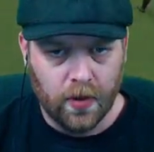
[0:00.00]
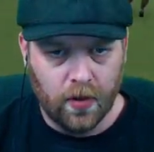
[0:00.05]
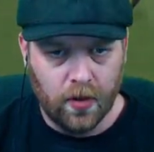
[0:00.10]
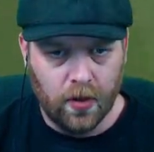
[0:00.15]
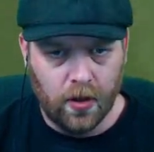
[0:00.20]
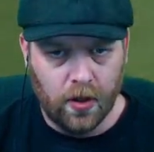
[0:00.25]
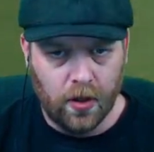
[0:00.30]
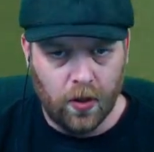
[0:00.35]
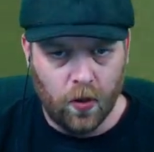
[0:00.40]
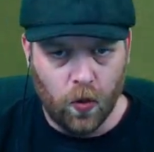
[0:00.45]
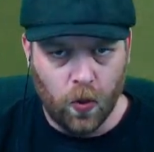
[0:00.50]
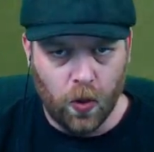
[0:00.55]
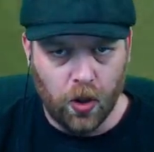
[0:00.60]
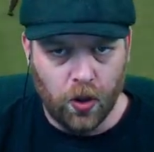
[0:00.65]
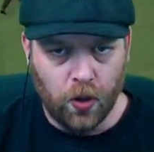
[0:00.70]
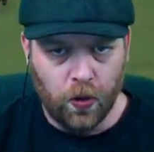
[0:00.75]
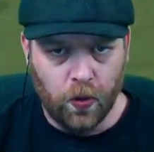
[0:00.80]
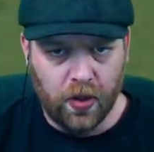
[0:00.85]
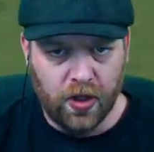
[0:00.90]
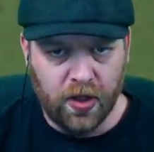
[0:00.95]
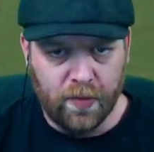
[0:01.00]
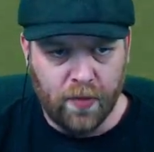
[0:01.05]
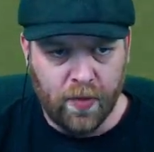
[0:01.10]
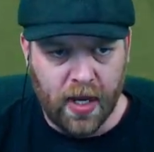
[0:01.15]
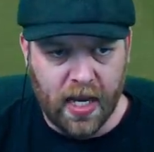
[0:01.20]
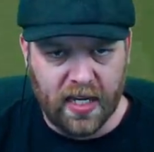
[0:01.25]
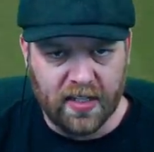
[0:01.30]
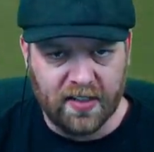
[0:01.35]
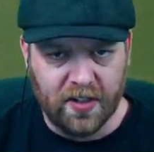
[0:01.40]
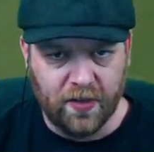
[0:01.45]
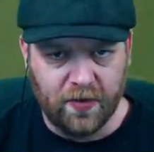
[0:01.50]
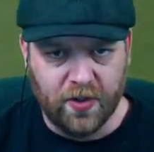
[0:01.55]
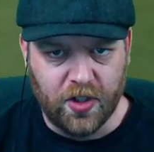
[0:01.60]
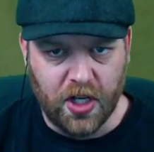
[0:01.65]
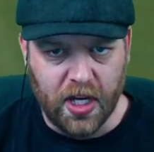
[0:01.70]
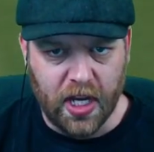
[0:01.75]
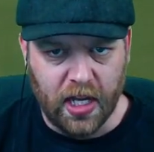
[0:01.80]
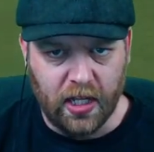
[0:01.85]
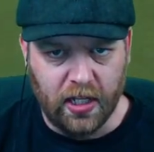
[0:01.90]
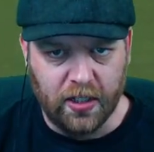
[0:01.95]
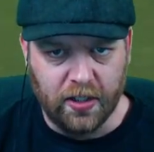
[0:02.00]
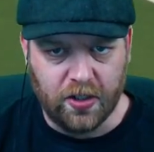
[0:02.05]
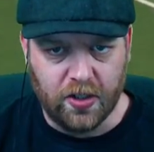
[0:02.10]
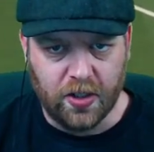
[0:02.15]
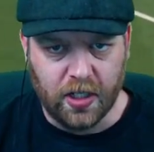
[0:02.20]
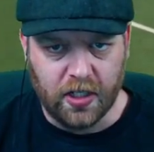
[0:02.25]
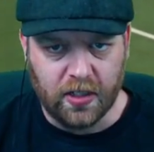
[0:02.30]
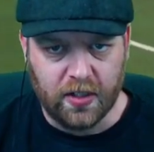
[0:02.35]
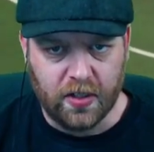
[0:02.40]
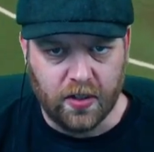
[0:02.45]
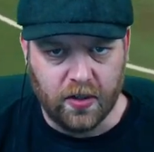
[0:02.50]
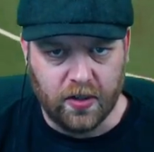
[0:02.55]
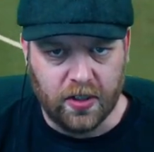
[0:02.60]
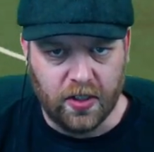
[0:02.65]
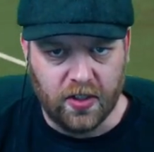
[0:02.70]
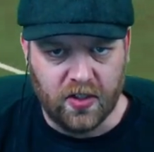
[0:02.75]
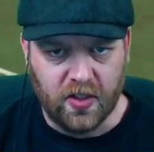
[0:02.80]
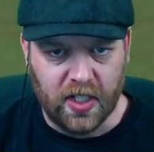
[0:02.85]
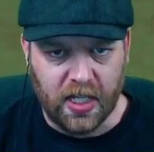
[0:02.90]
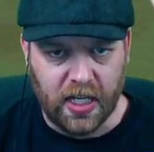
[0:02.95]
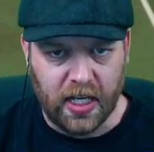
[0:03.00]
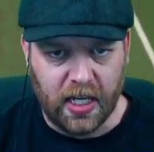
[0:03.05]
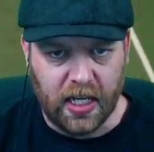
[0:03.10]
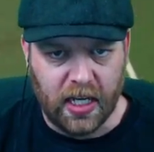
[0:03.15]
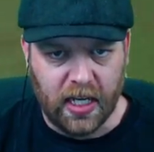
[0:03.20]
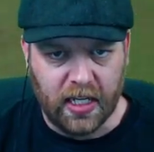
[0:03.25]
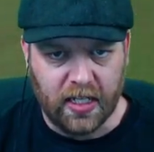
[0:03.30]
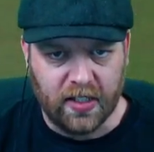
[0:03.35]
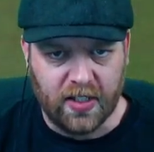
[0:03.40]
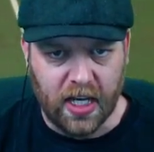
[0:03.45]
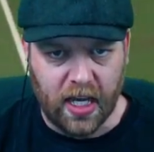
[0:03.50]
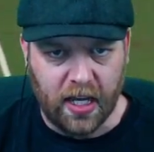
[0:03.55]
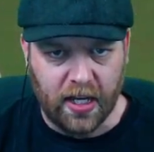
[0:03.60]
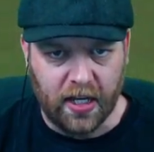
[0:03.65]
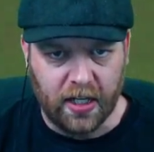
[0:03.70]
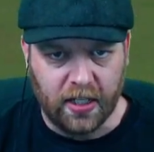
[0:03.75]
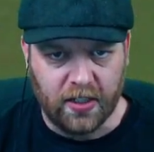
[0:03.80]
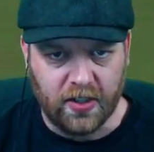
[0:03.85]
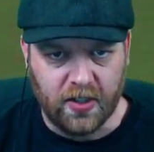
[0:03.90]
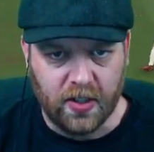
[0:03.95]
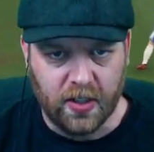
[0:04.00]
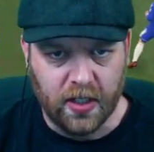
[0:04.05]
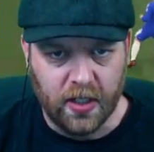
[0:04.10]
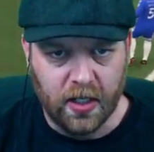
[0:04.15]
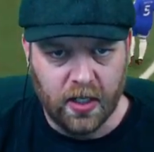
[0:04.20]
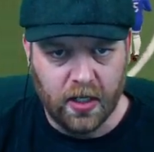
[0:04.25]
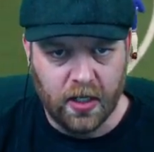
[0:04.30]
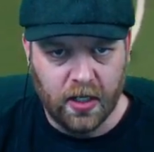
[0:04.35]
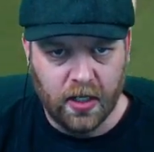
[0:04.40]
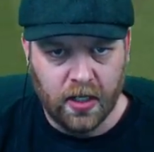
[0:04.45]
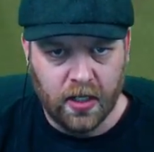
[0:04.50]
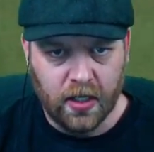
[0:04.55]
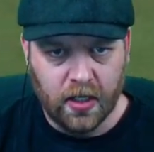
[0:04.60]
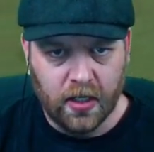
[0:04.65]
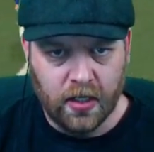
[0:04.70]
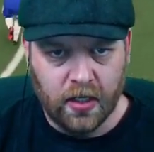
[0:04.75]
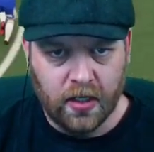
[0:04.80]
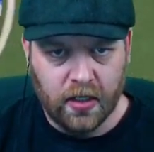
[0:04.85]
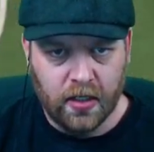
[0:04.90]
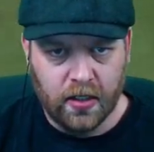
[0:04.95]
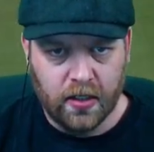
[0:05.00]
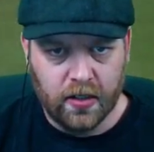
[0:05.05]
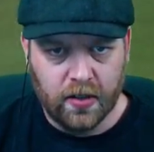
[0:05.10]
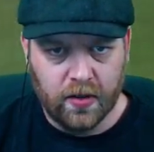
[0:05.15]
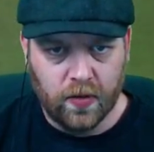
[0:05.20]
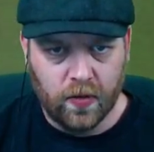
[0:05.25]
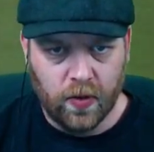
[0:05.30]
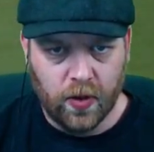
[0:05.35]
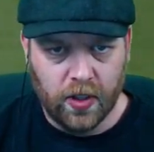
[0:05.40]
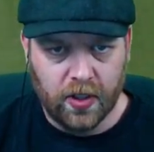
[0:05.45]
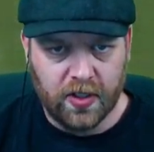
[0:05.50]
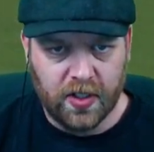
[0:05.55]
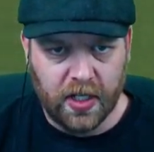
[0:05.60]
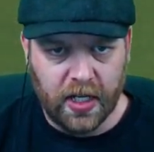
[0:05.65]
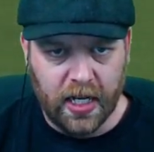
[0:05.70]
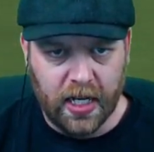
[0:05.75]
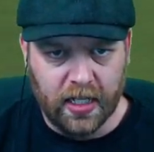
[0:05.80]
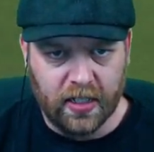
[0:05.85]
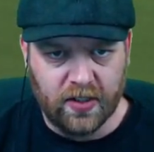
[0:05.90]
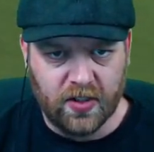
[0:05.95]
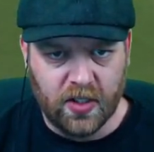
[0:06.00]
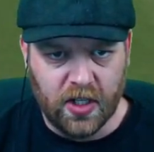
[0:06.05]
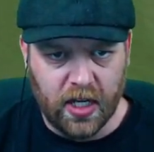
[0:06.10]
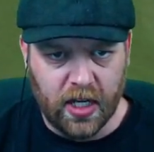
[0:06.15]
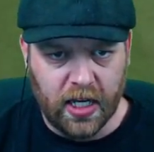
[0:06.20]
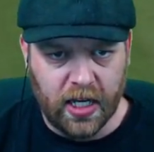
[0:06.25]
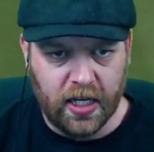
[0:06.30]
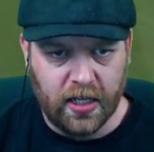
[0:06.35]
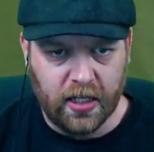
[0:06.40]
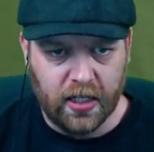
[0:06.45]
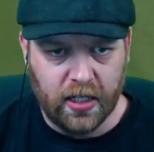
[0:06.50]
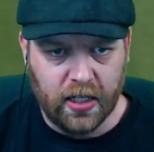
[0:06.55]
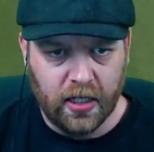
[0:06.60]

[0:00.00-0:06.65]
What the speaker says: Oh, whoa, with a massive challenge. That's good to see. Here's Huggins. Just works it outside.